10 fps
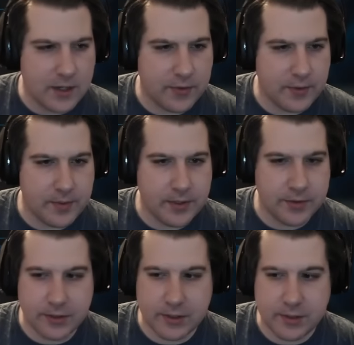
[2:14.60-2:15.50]

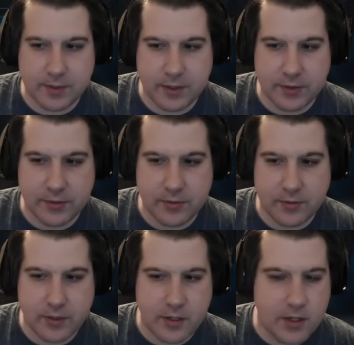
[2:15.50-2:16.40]
3PO's special
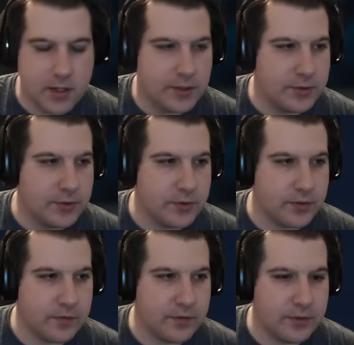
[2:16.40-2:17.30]
to
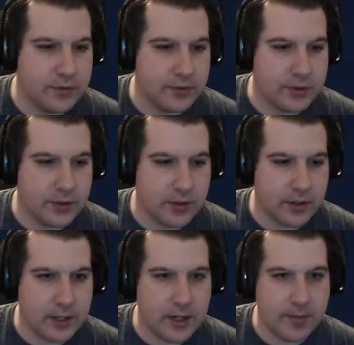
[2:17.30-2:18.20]
confuse
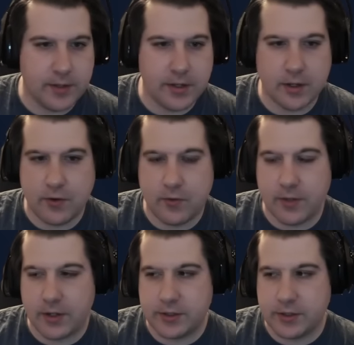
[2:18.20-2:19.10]
target enemy on, oh
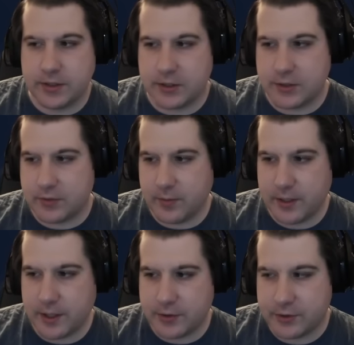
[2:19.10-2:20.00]
my goodness, that's on the swarm. You
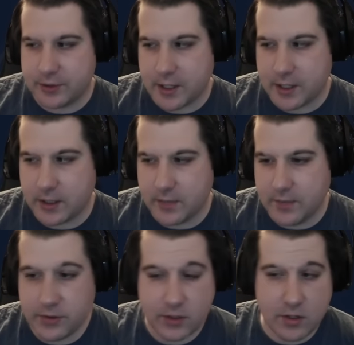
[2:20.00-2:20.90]
get an extra stack of
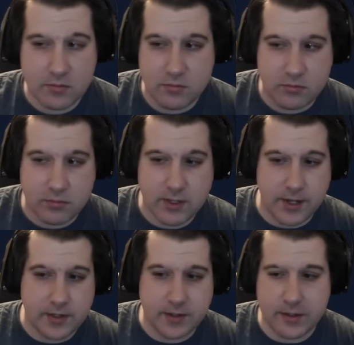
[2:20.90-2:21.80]
confuse. It's good, but yeah,
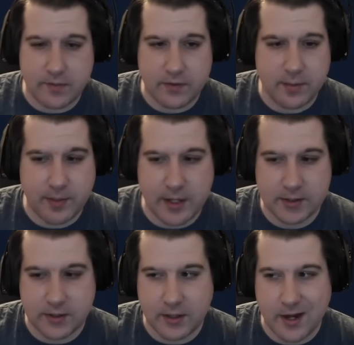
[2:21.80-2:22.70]
you can definitely
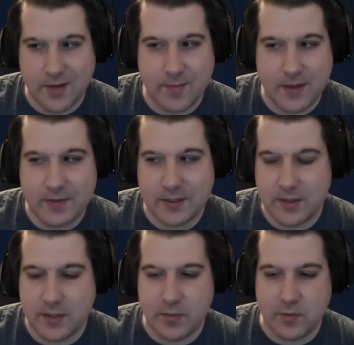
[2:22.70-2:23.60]
pass on it. I'm even
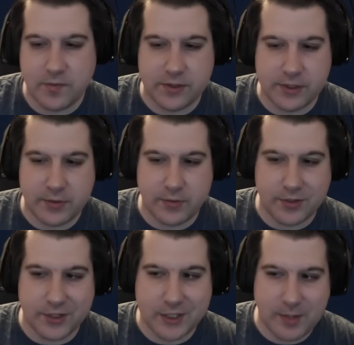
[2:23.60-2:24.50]
tempted to move this into our
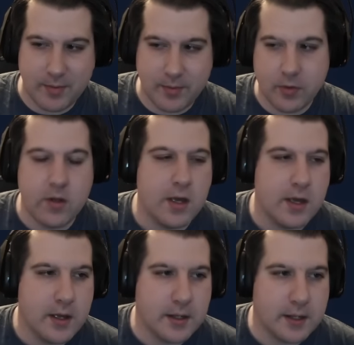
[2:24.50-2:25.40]
skippable
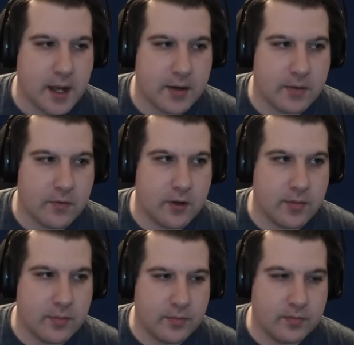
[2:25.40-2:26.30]

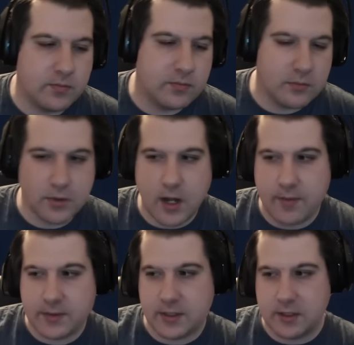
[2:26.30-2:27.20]
category. I
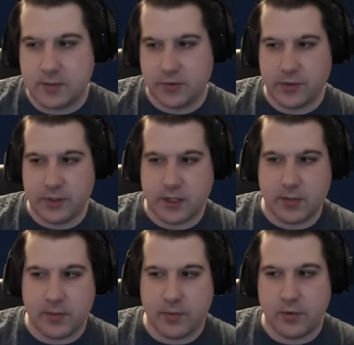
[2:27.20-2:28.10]
would say this is between
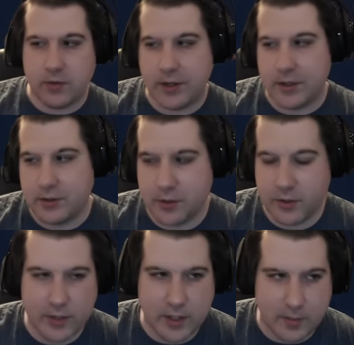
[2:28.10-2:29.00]
skippable and
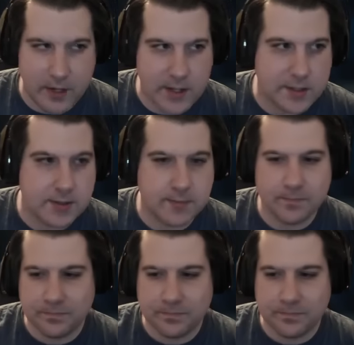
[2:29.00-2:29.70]
good but can pass.